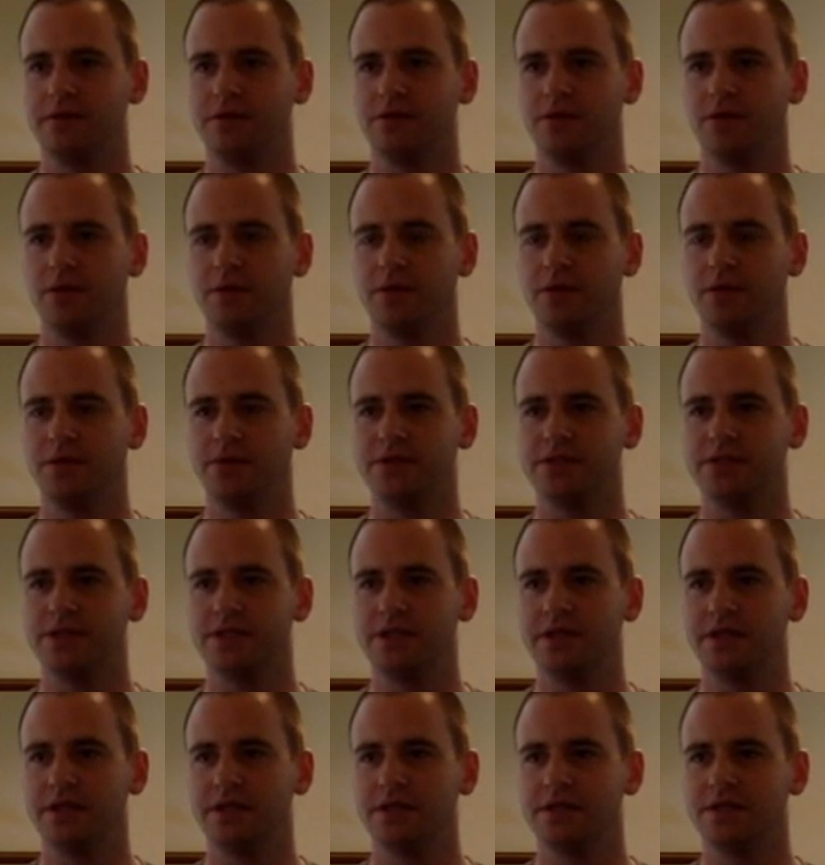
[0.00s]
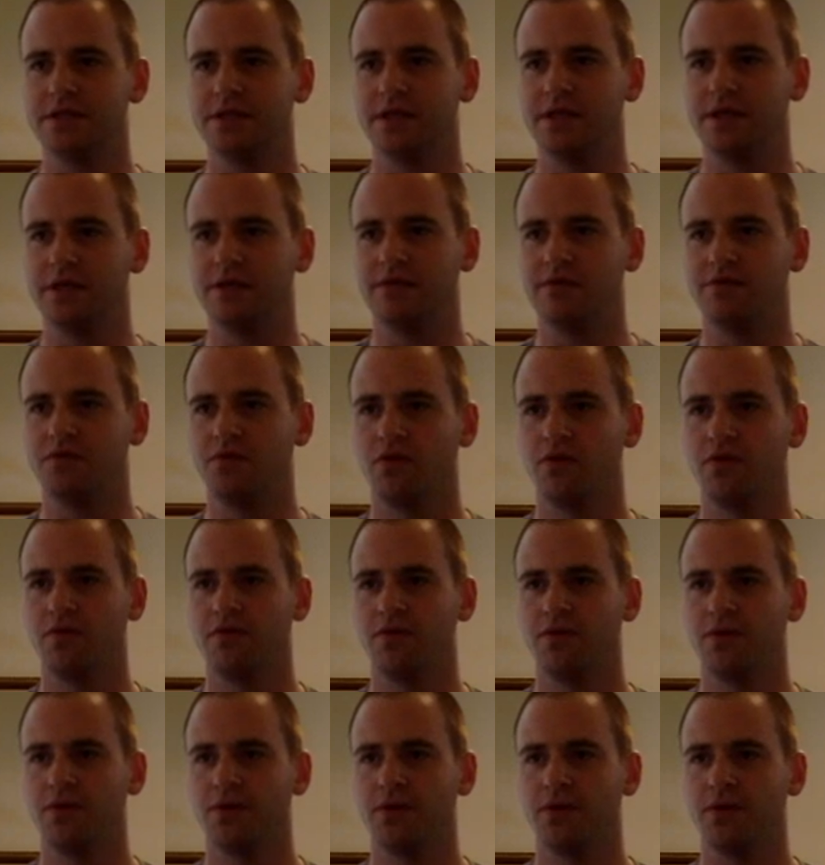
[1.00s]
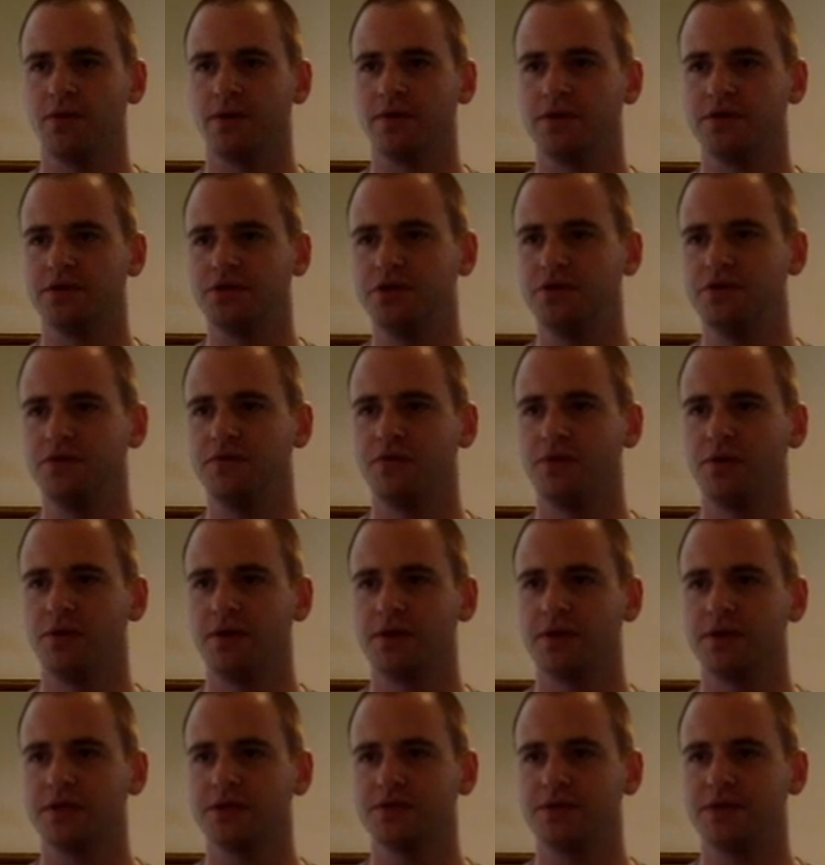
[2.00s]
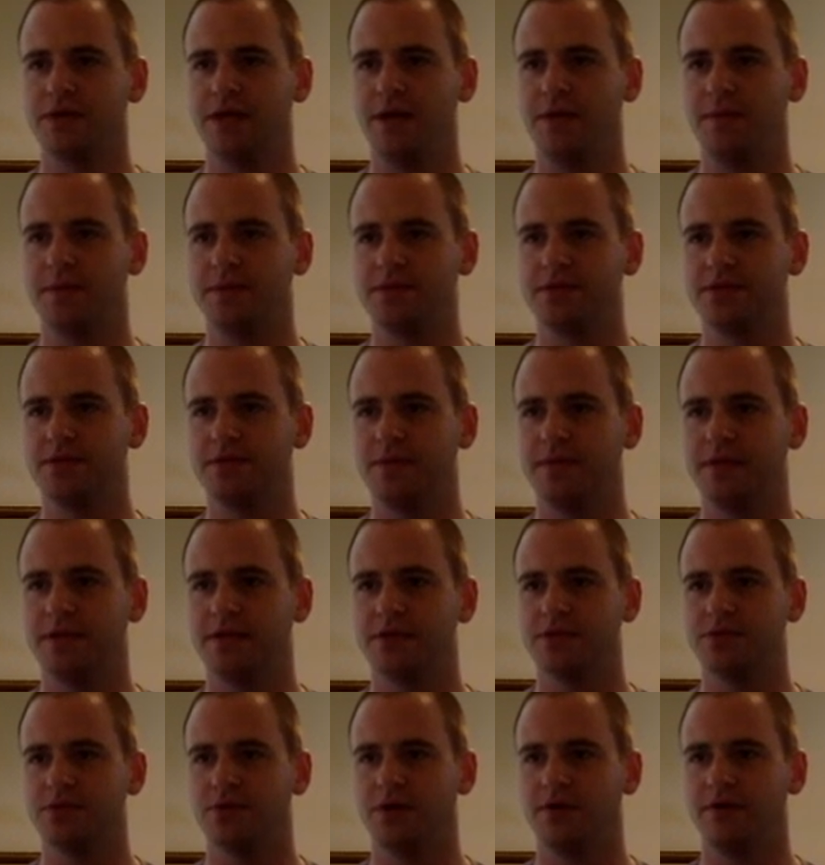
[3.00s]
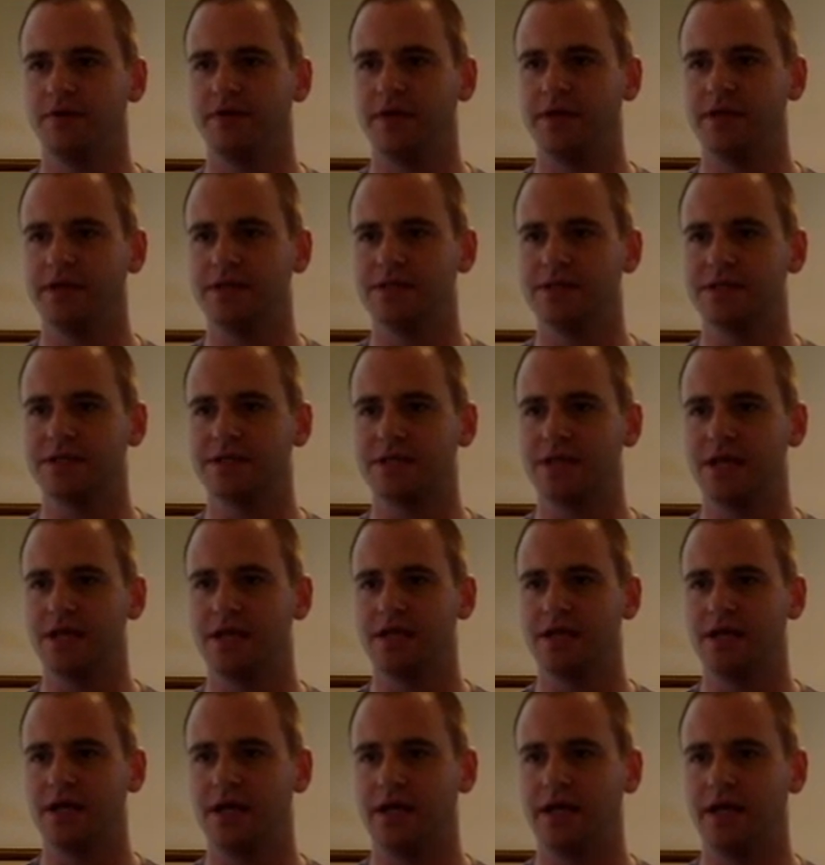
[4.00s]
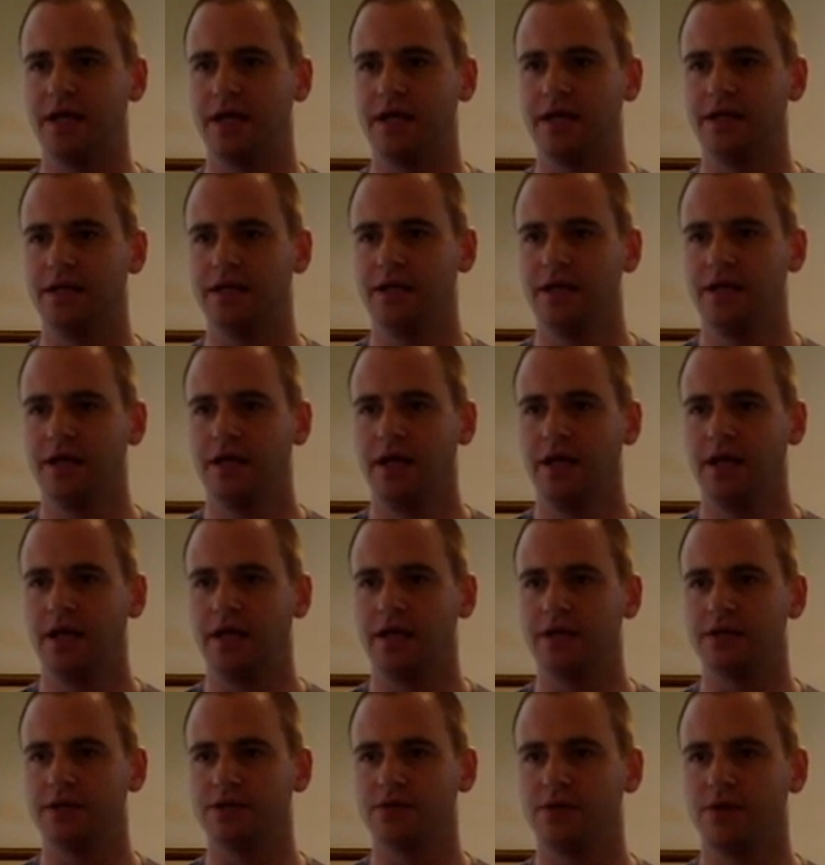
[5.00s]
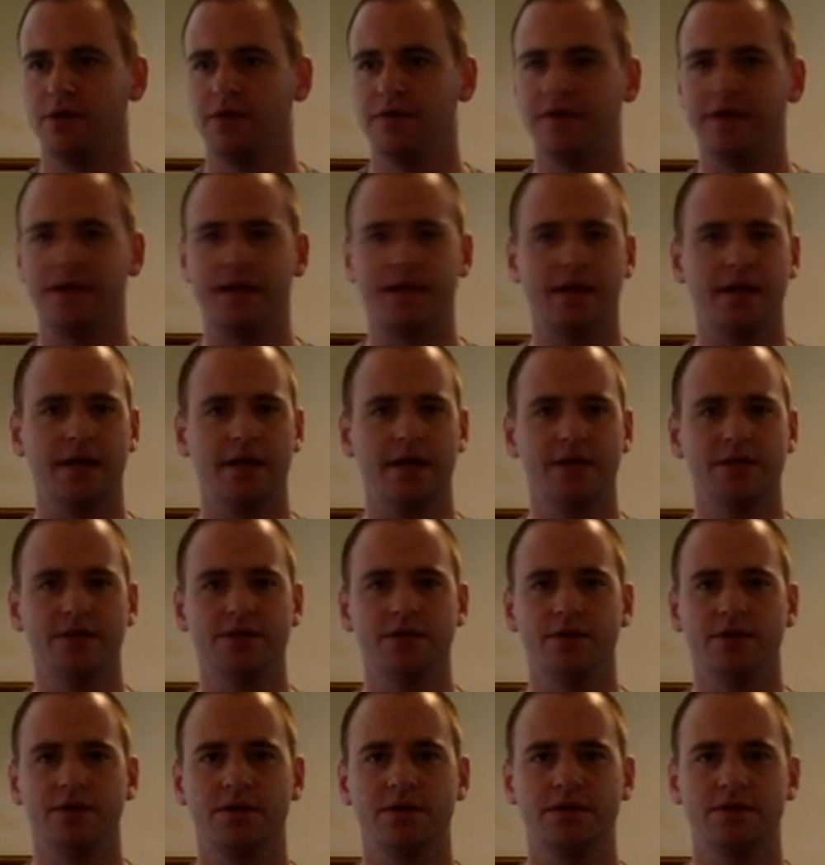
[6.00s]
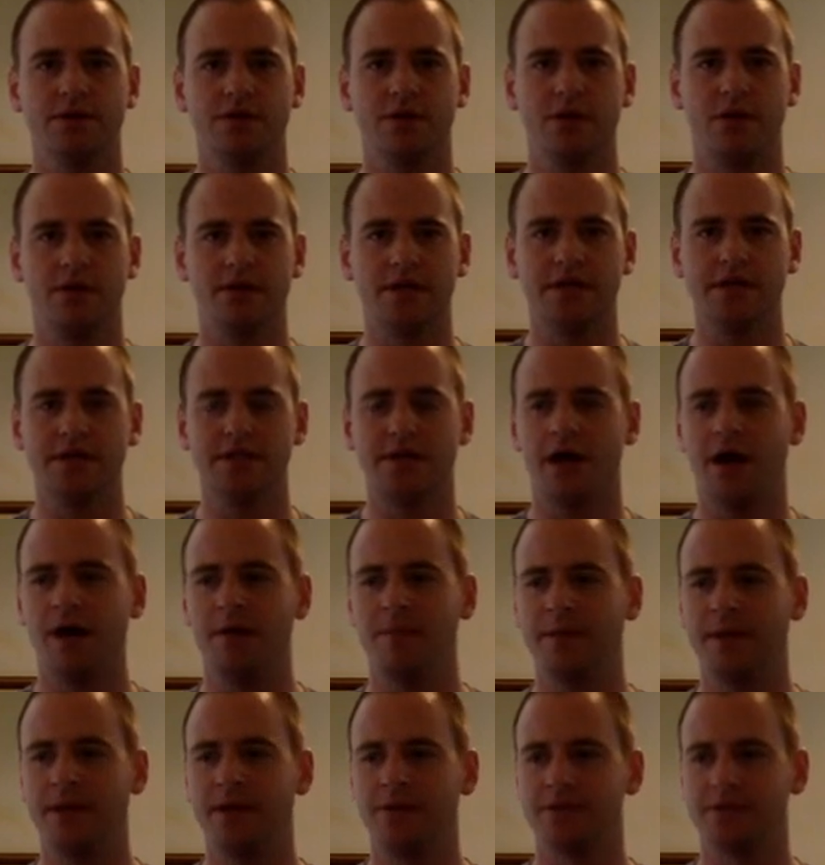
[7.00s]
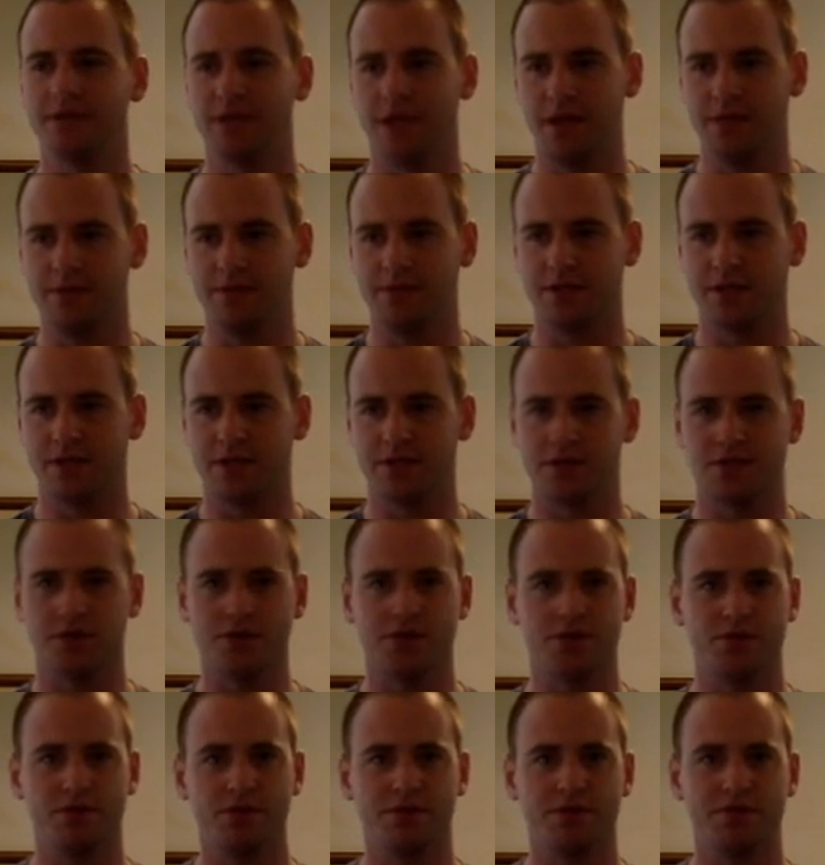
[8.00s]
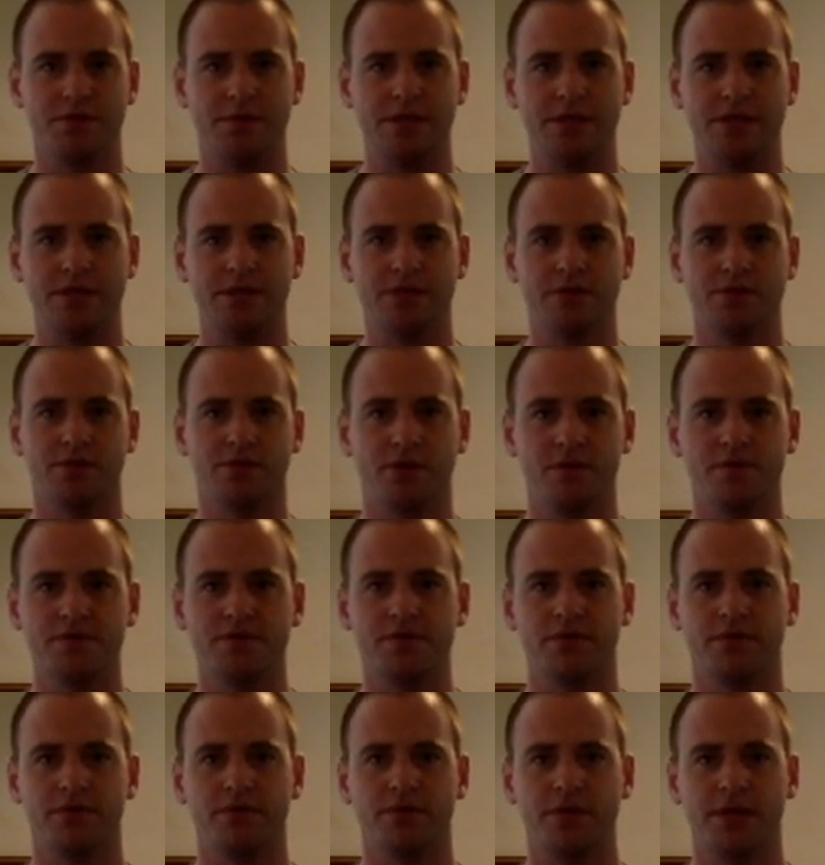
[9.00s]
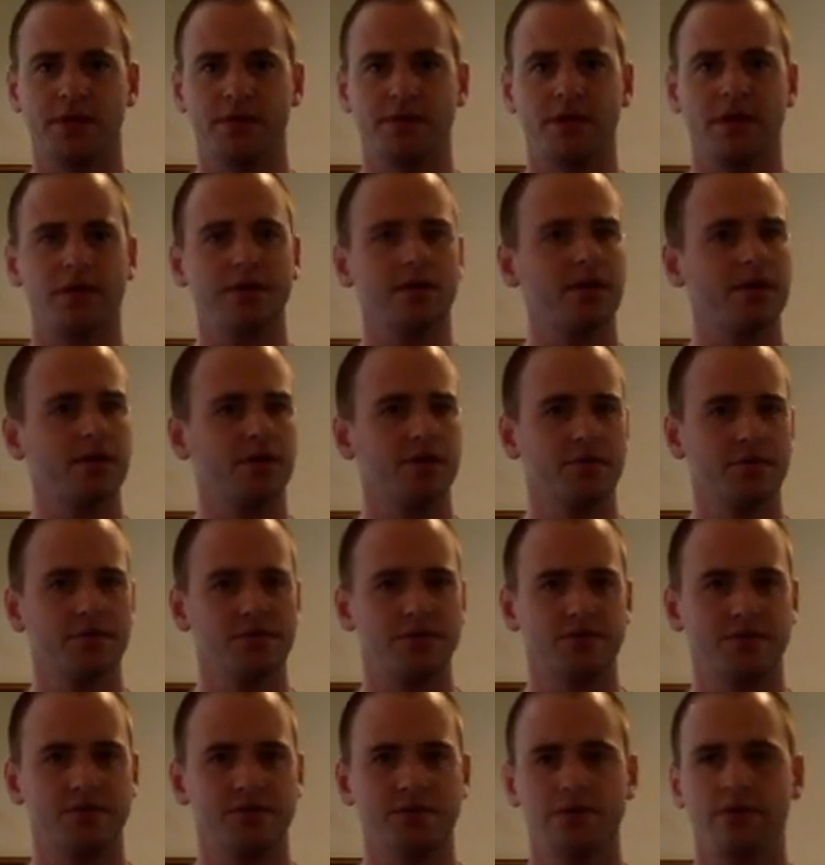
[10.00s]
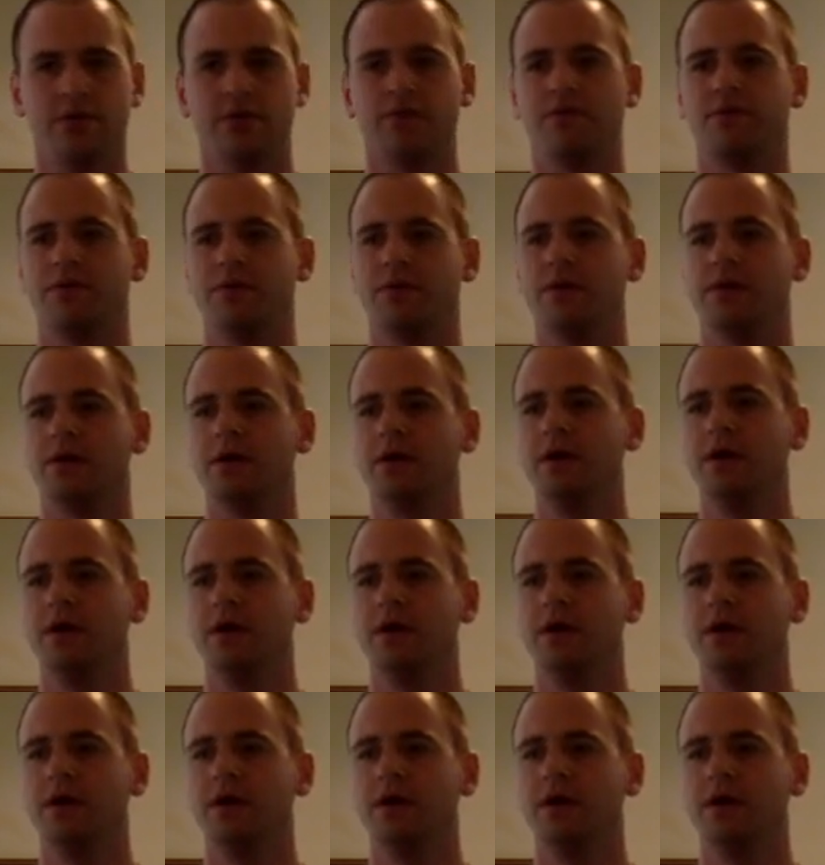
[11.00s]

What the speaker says: Normally we see this in 4/4 or in 2/4. This one happens to be in 12/8, 6/8, 9/8, and 12/8 again. So it's all these compound time signatures, which means groups of 3 rather than groups of 2 or 4.